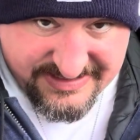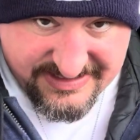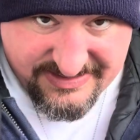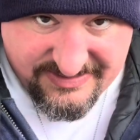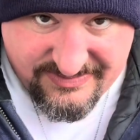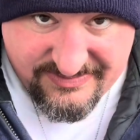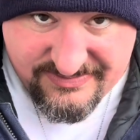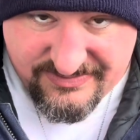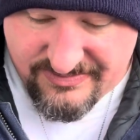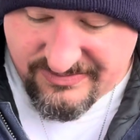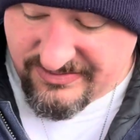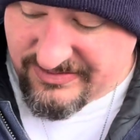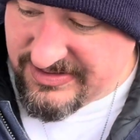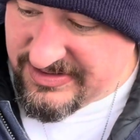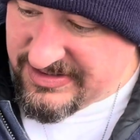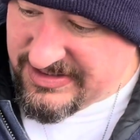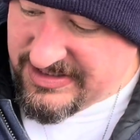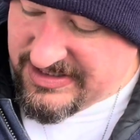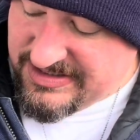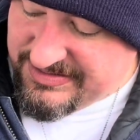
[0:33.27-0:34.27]
else
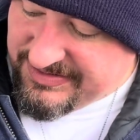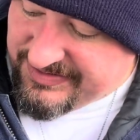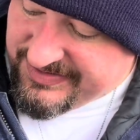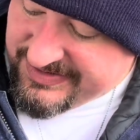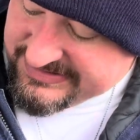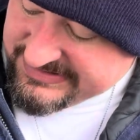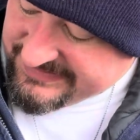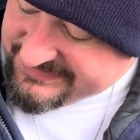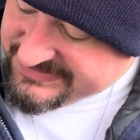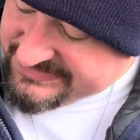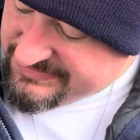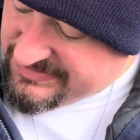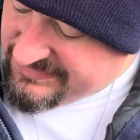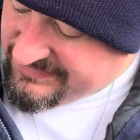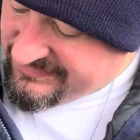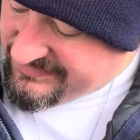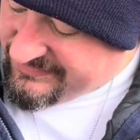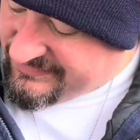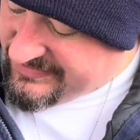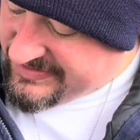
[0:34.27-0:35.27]
or other things I've smoked
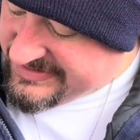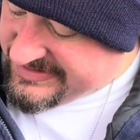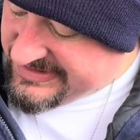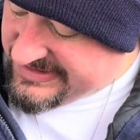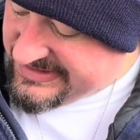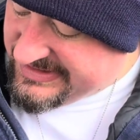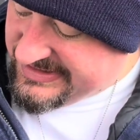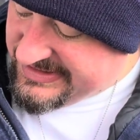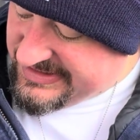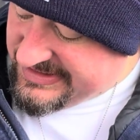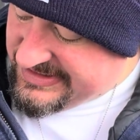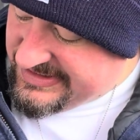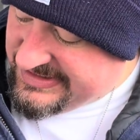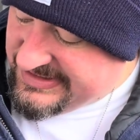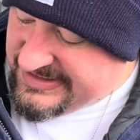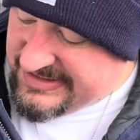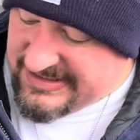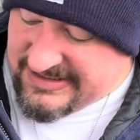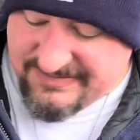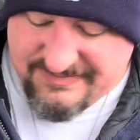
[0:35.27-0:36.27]
from Fuente.
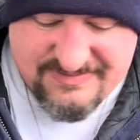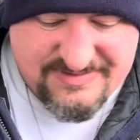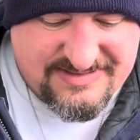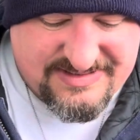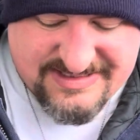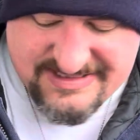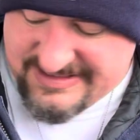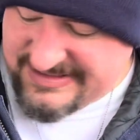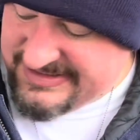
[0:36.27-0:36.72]
Really,